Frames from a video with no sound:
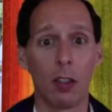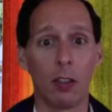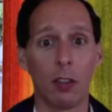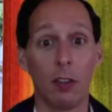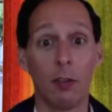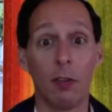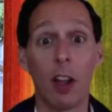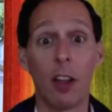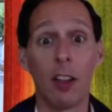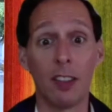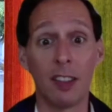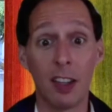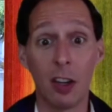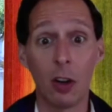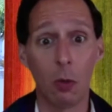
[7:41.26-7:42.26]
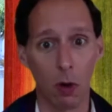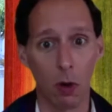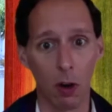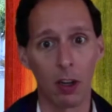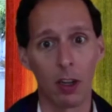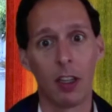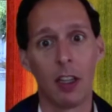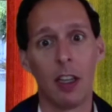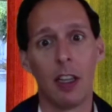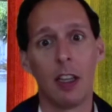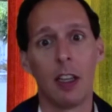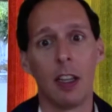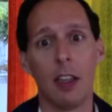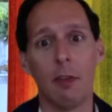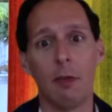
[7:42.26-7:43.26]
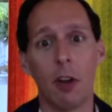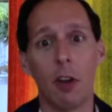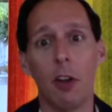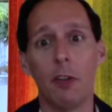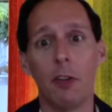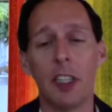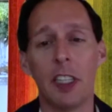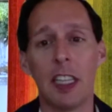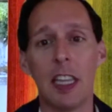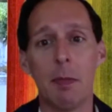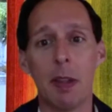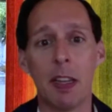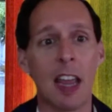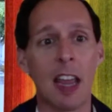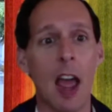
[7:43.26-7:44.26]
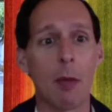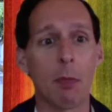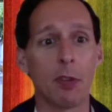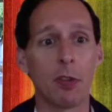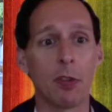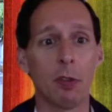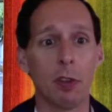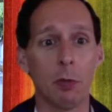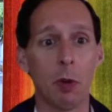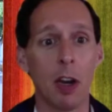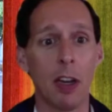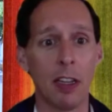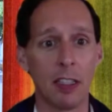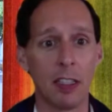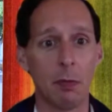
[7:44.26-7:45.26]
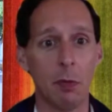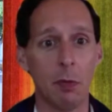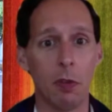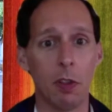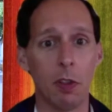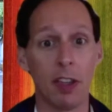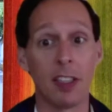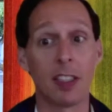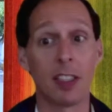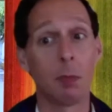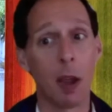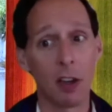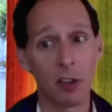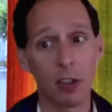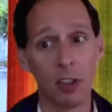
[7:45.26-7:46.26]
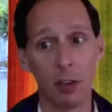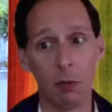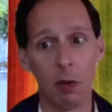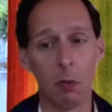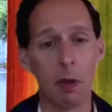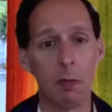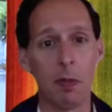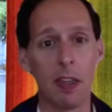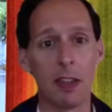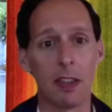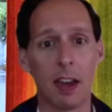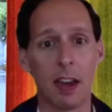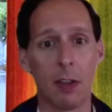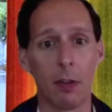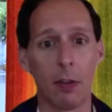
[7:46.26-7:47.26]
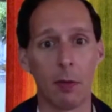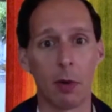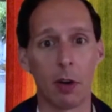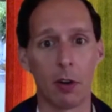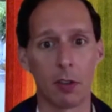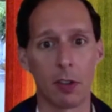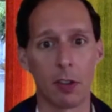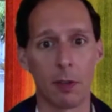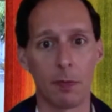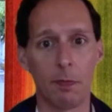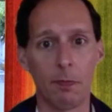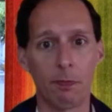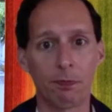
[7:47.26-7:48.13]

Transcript: the volunteer work involved in keeping Tapestry running smoothly, especially when we meet together in person.